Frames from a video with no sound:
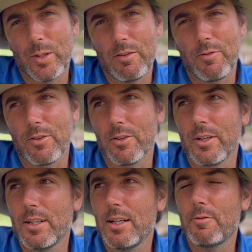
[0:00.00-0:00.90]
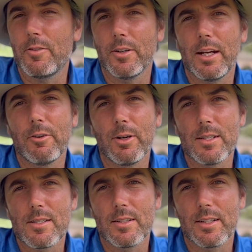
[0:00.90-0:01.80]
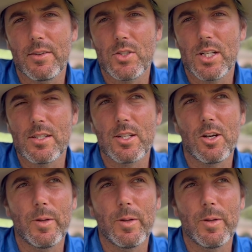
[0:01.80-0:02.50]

be for enough for everyone to have a chance to comment.